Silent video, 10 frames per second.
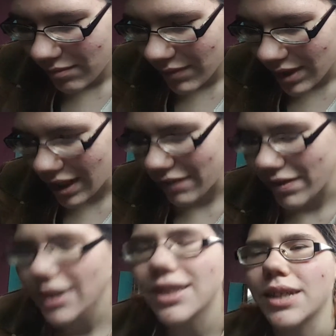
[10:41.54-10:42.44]
Like, if
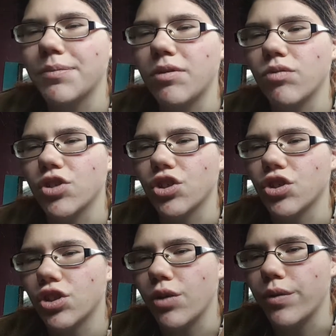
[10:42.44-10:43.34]
that cinnamon was just
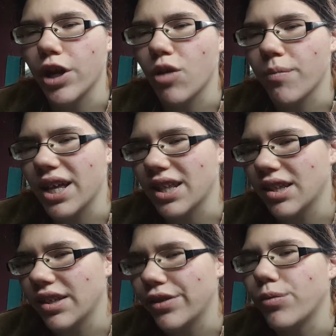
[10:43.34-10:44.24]
toned down by a
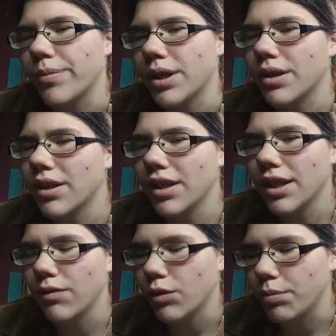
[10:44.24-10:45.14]
little bit, it
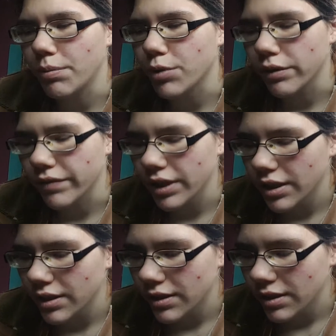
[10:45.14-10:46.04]
would be perfect.
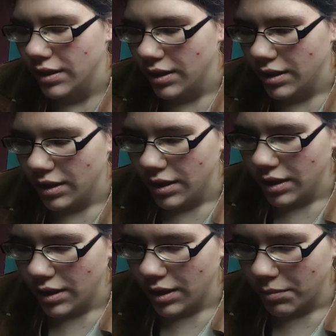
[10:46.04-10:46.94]

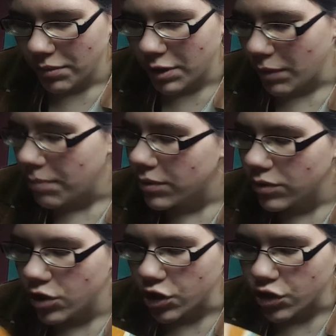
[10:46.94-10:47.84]
But the maple
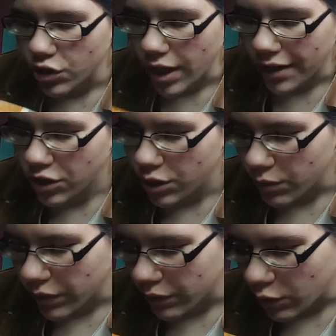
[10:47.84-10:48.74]
and ginger actually
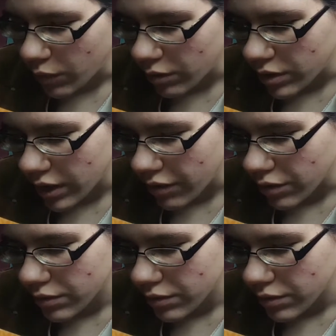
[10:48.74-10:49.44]
work really well together.